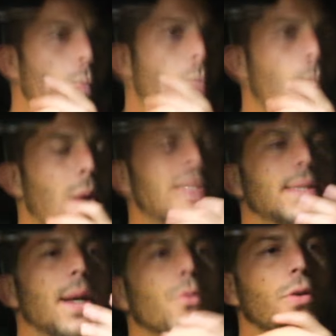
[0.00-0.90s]
my
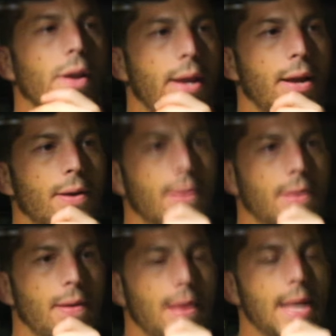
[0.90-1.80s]
summary here
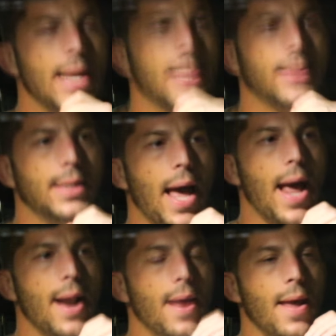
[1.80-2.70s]
is
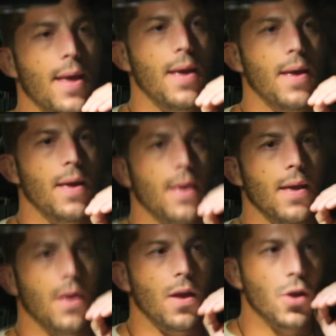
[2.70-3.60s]
that
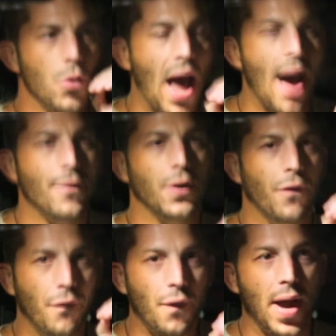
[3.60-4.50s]
you have to
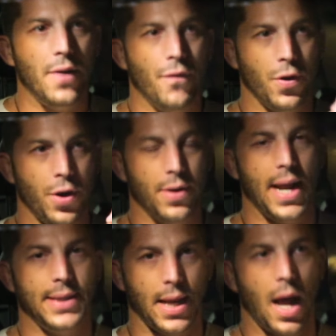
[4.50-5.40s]
fight for your
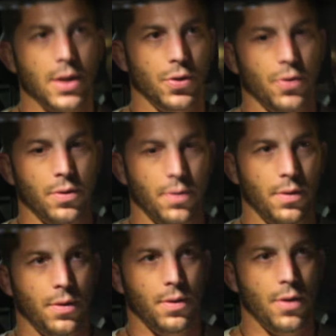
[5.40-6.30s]

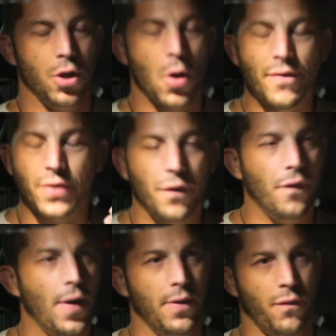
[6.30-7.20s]
testosterone. You have to
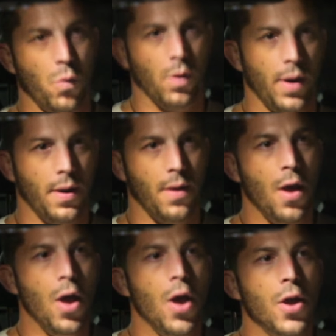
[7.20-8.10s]
fight for it.
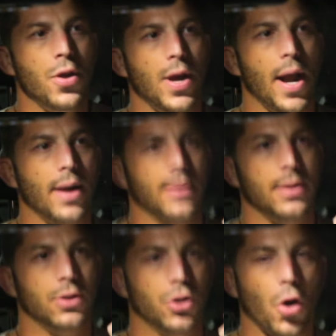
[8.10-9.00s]
You got to
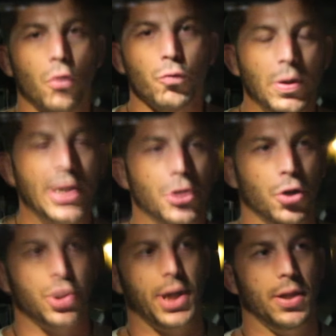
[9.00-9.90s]
start
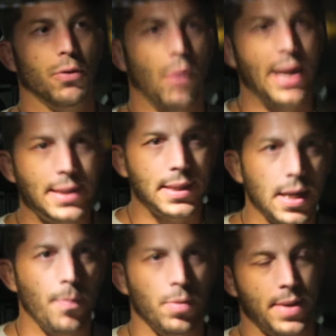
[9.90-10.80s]
researching the right
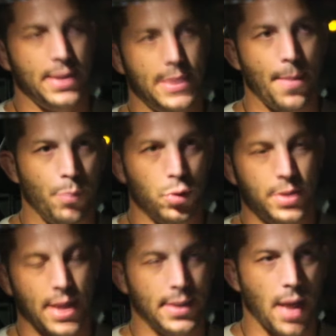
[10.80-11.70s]
supplements that
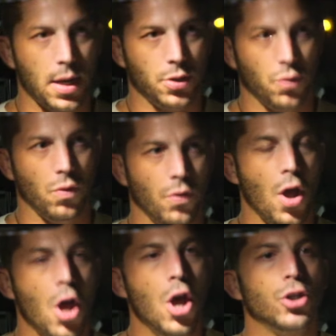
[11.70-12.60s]
boost
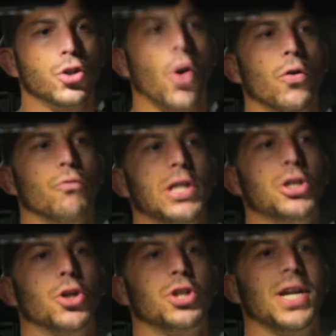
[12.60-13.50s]
testosterone. Start
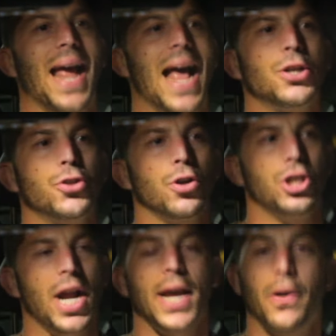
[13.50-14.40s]
researching
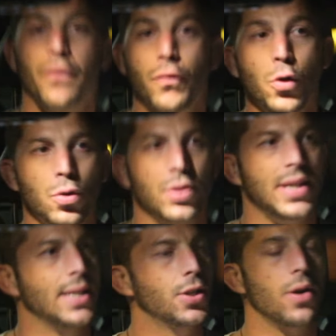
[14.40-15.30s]
estrogenic foods
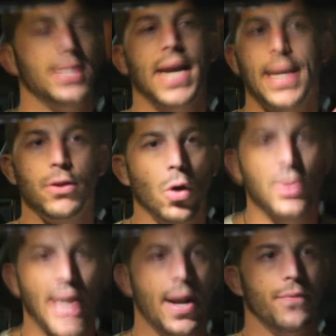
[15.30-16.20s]
and start taking
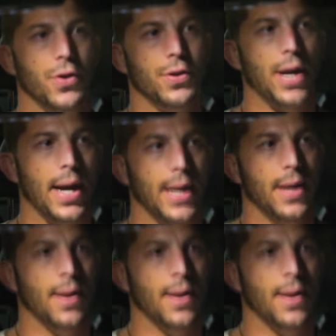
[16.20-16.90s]
those out of your diet.